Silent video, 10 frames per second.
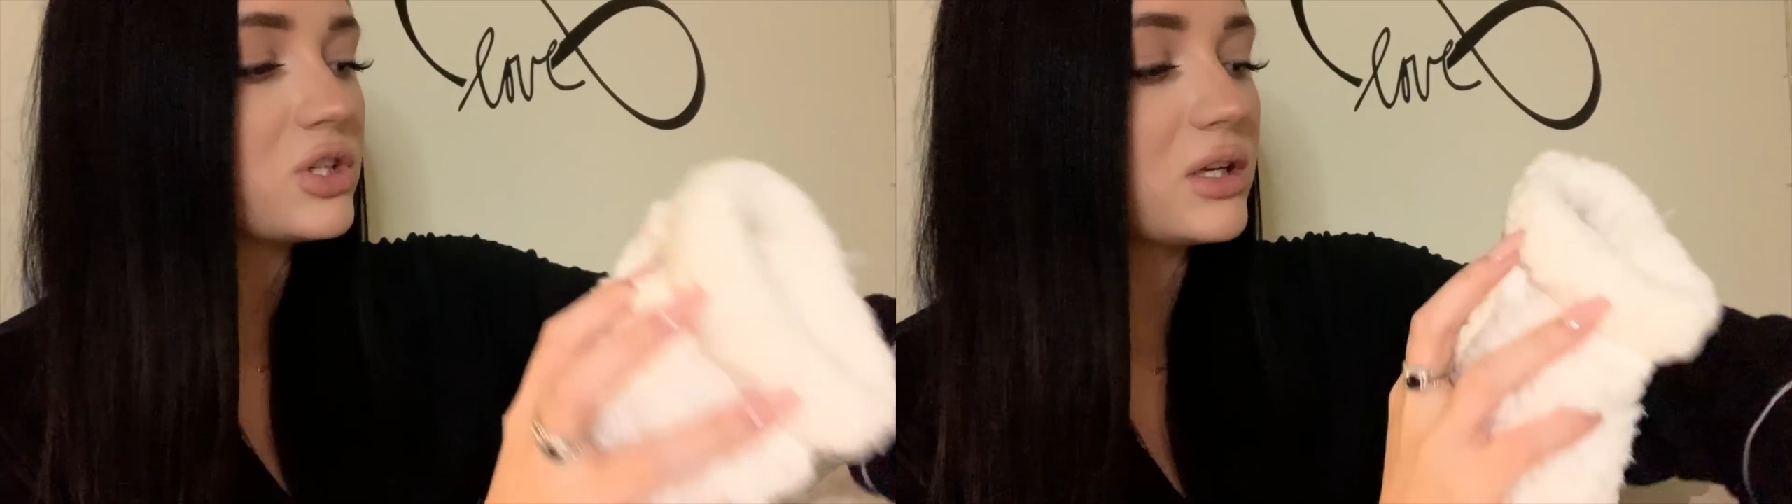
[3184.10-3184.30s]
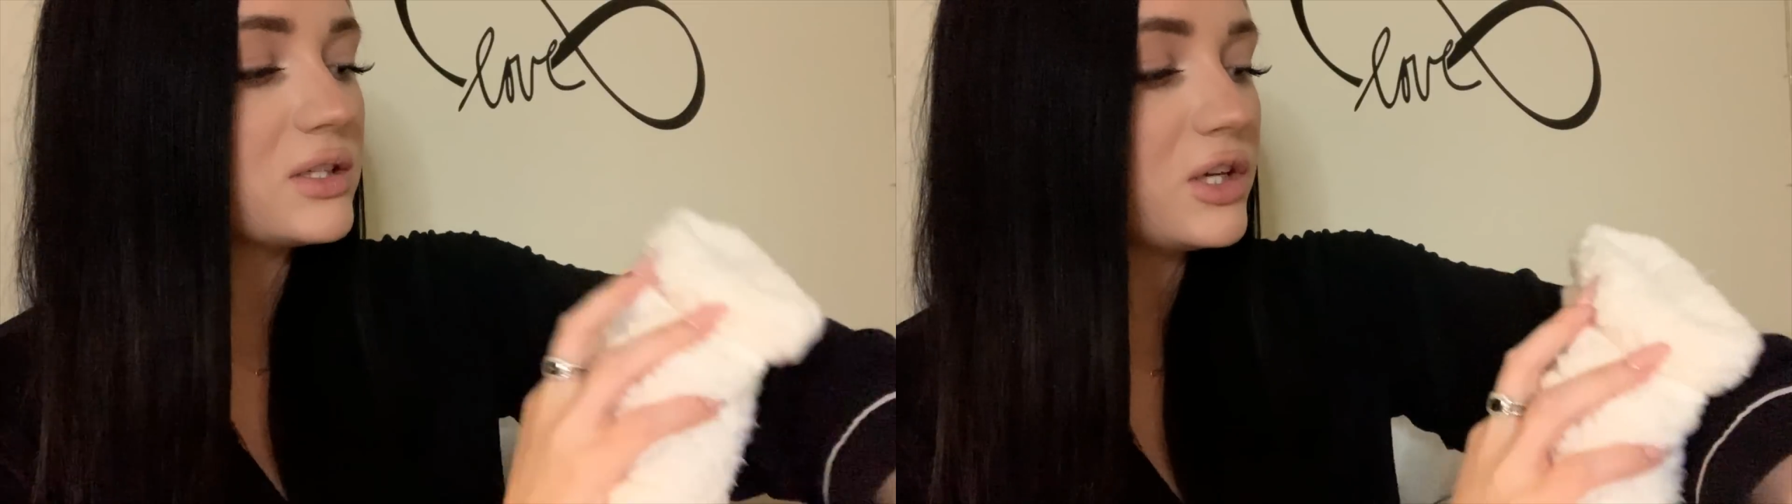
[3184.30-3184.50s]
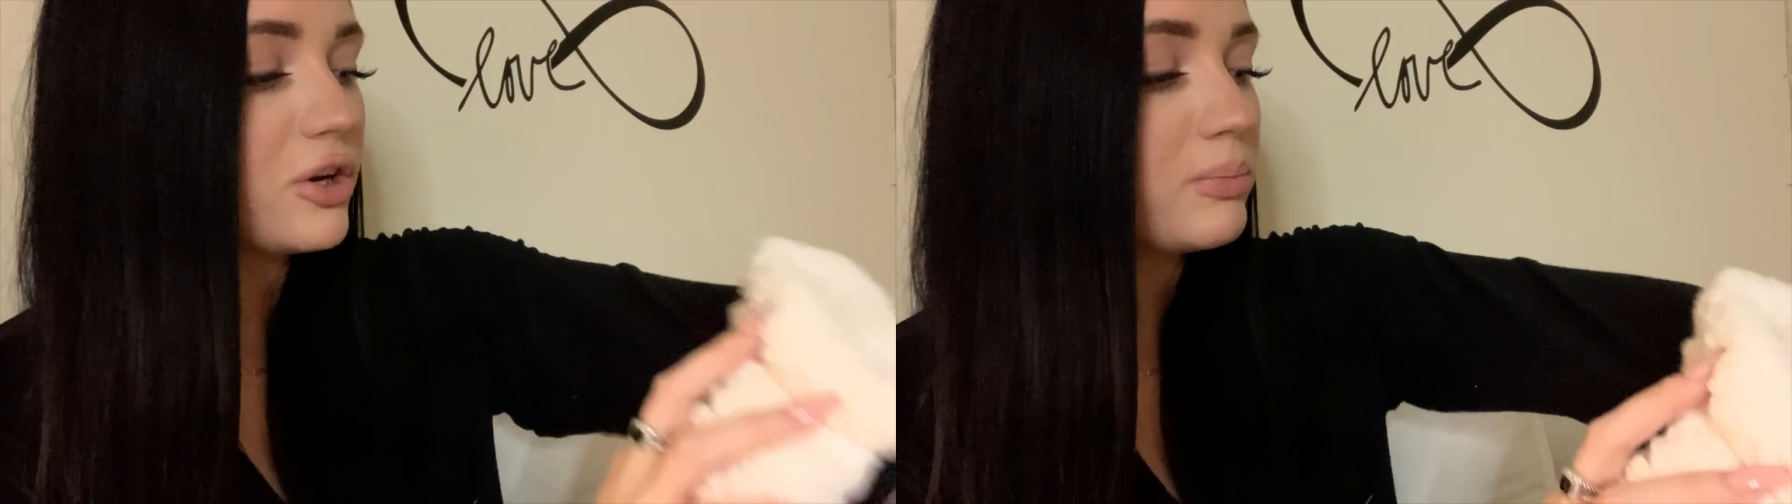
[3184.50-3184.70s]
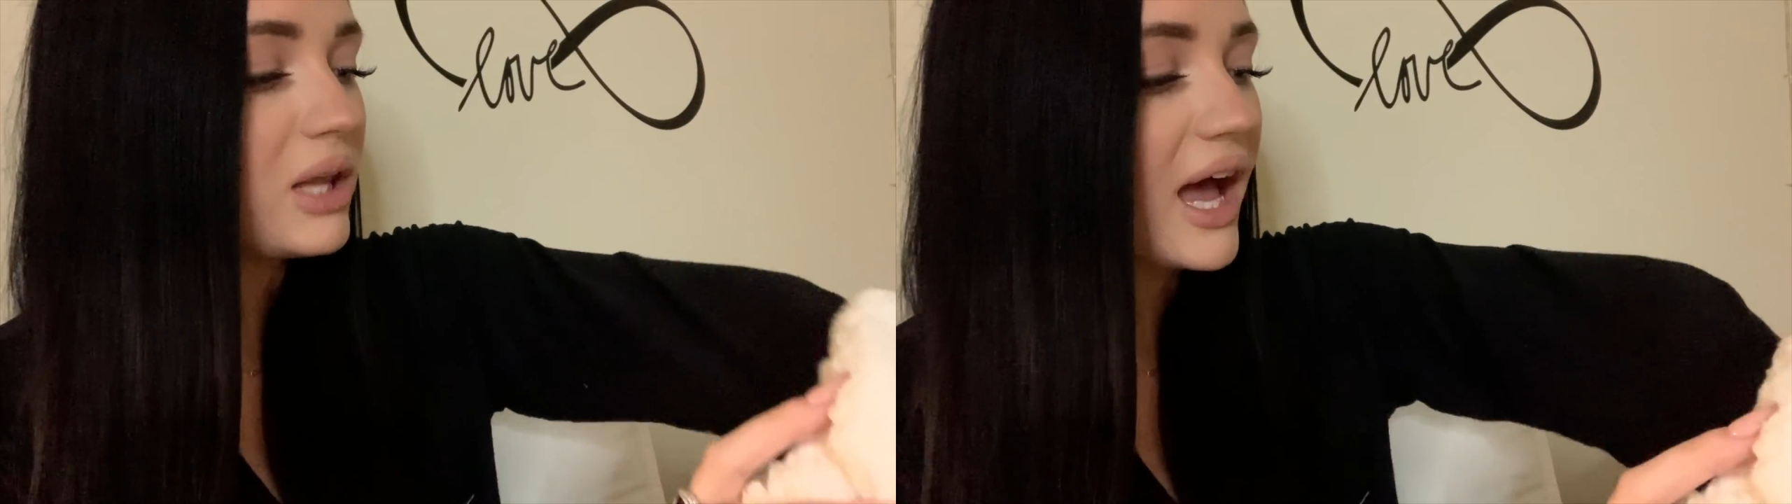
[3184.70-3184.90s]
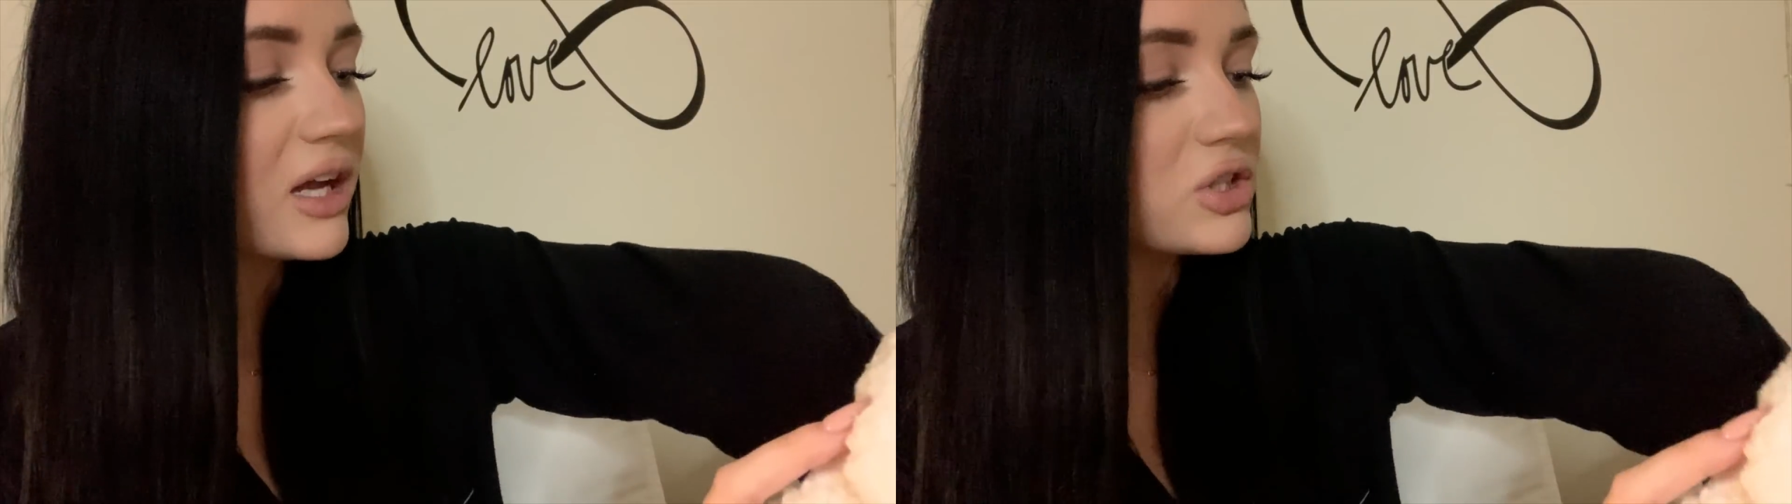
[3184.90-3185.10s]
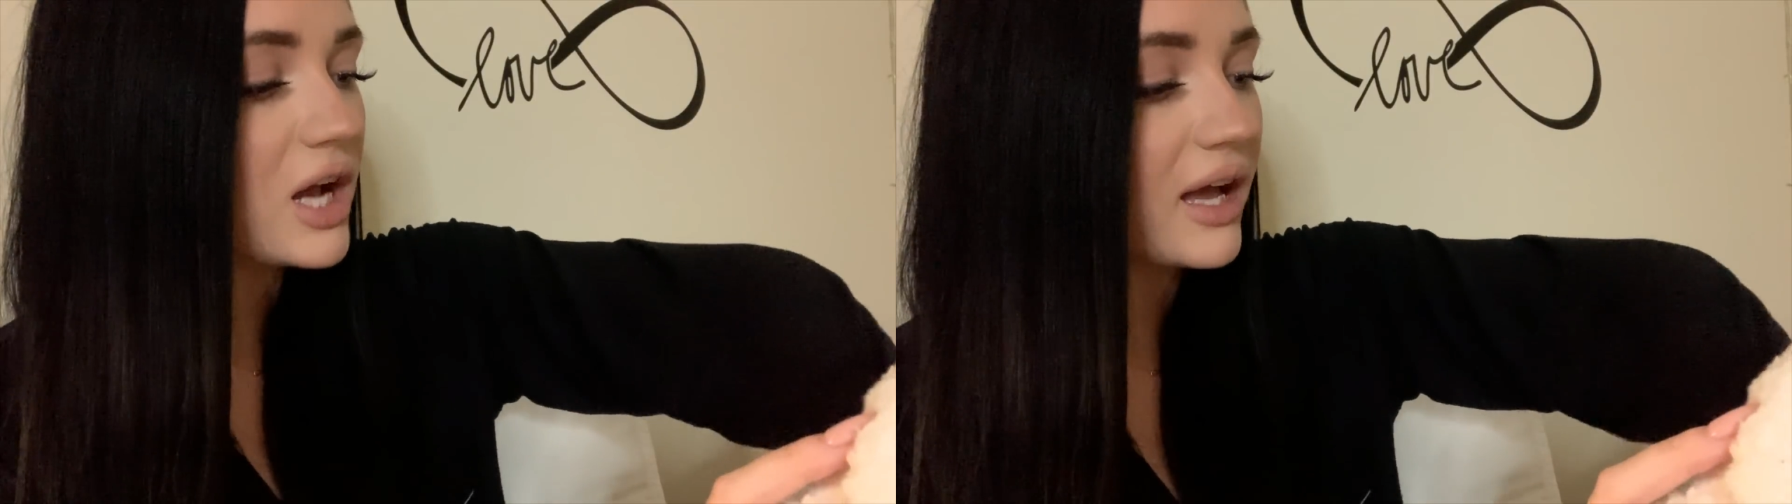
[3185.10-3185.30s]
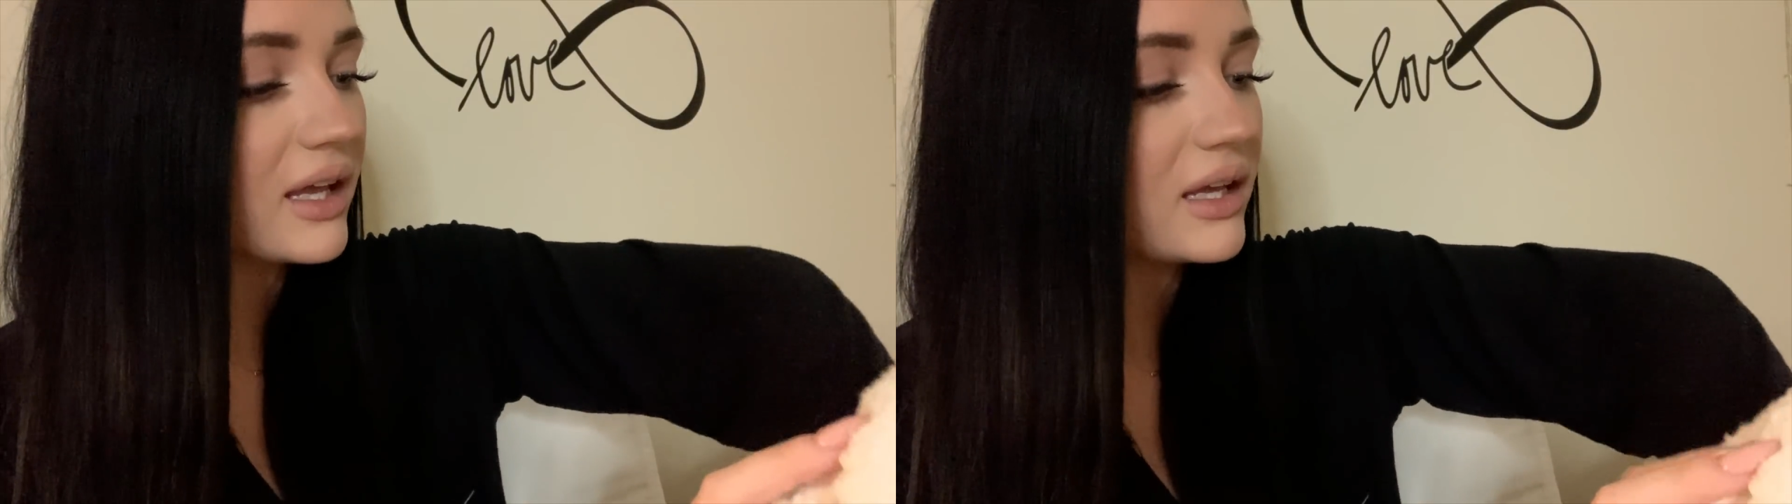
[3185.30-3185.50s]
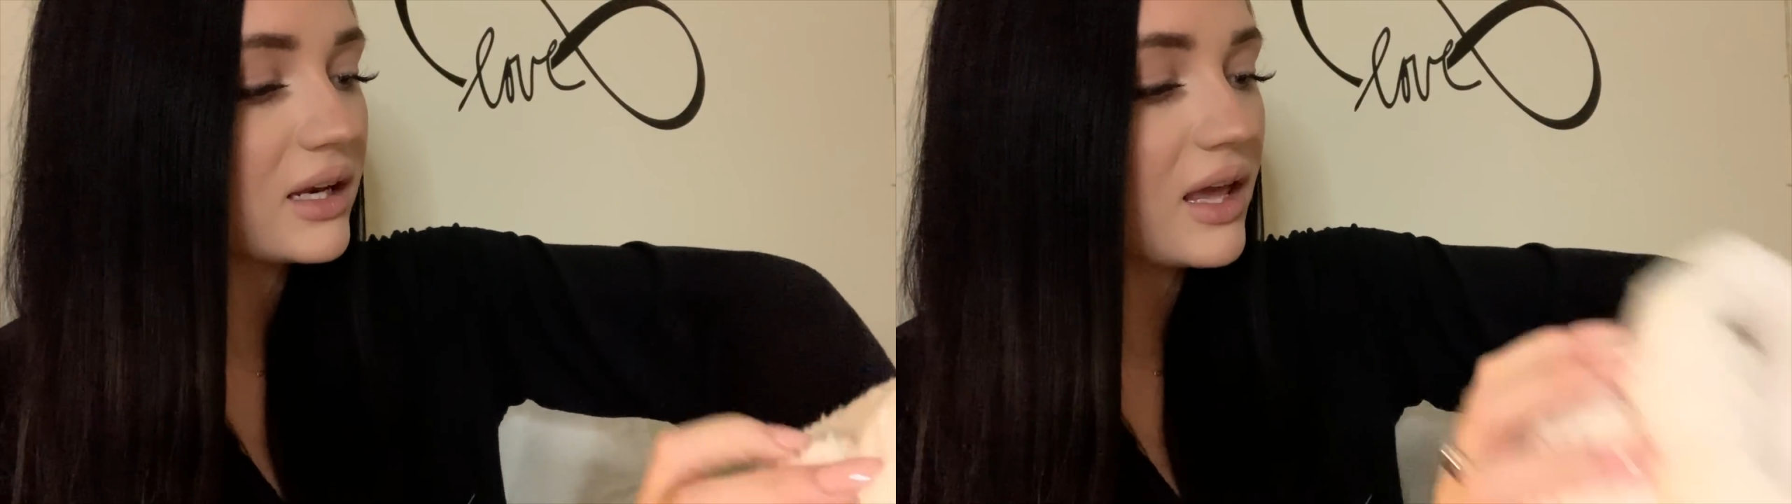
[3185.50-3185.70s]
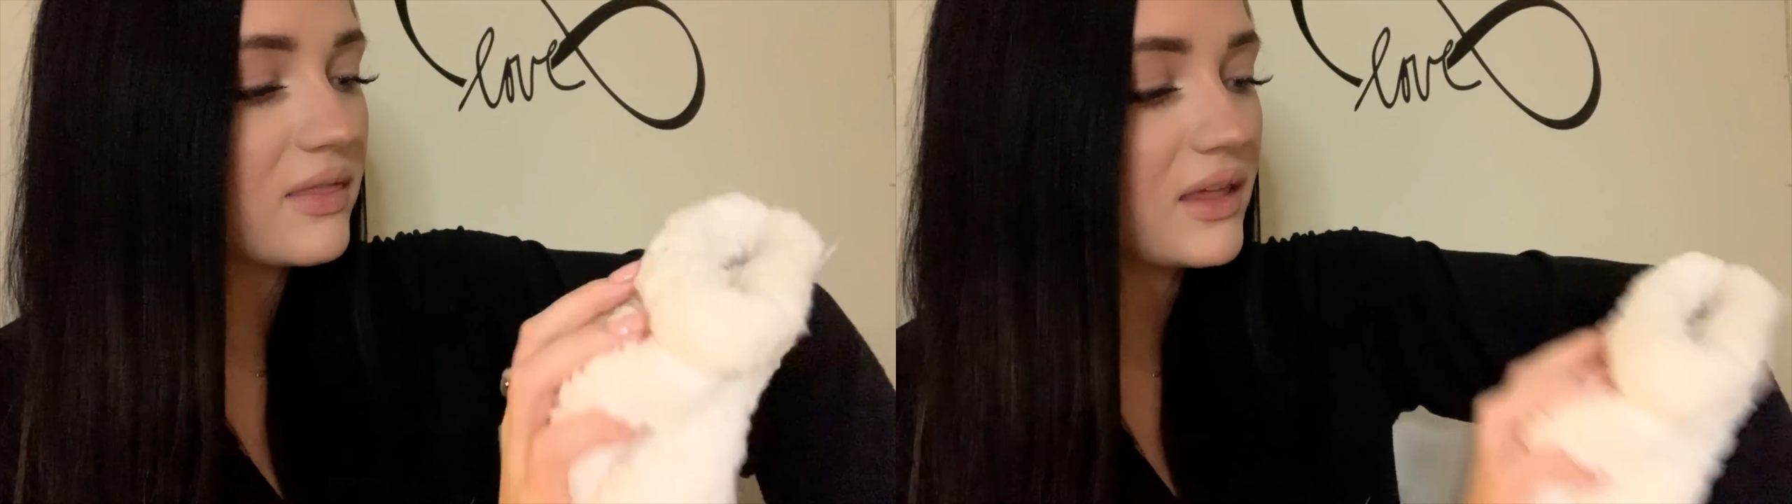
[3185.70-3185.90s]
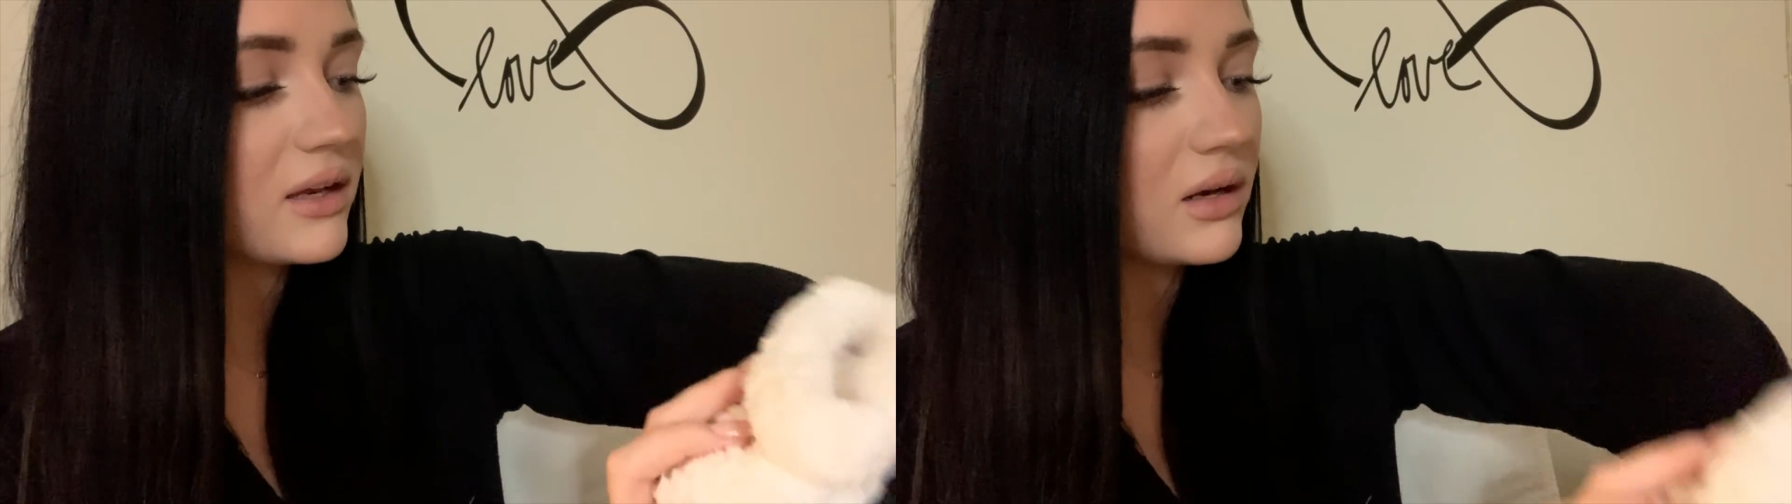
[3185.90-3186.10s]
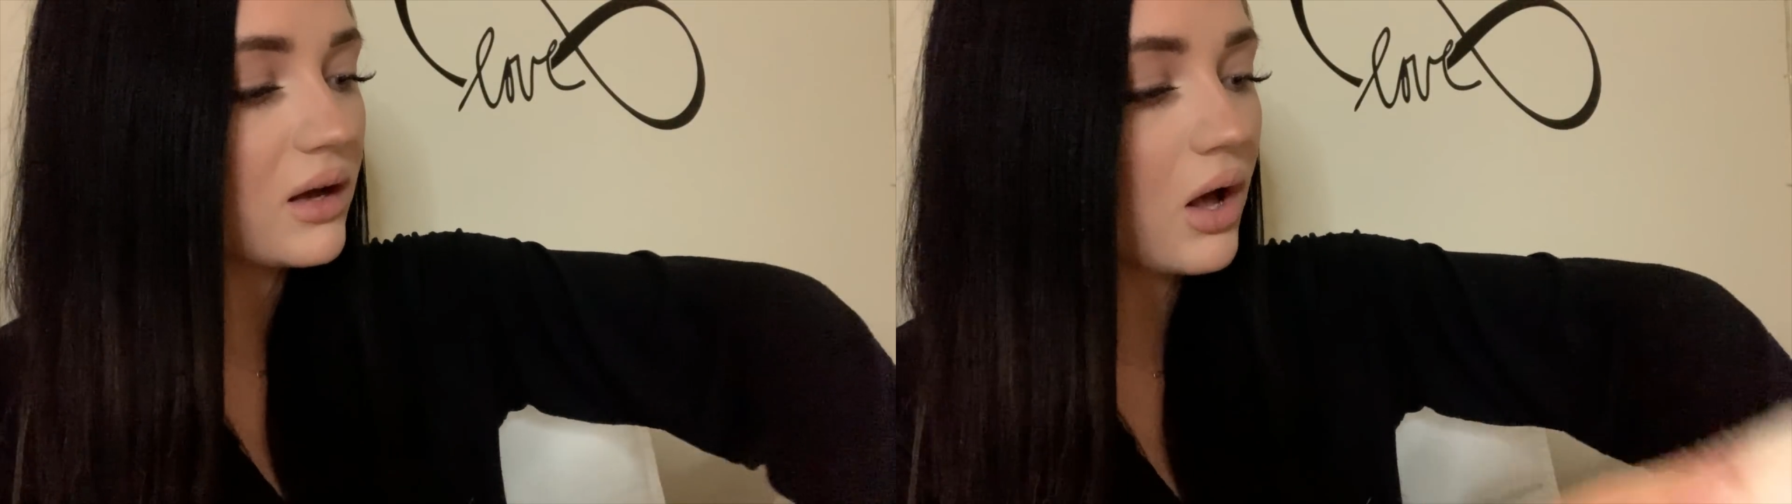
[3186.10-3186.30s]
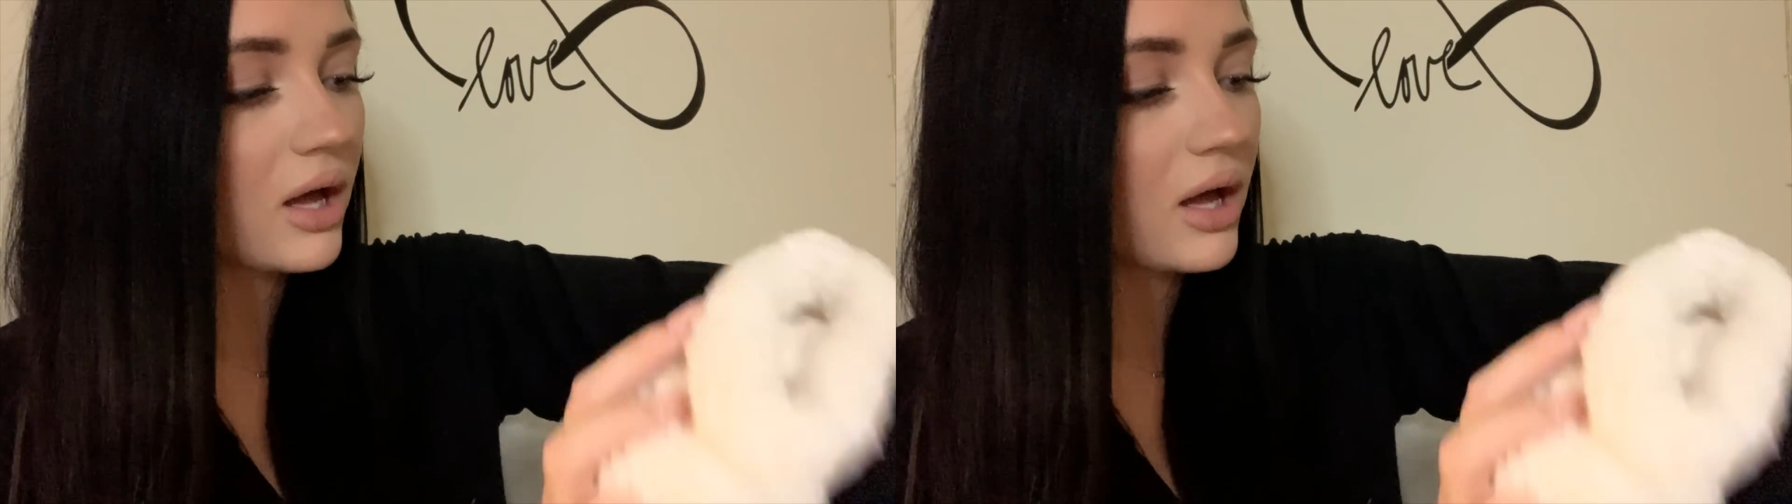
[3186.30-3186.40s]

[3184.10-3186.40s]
it to your black jacket and then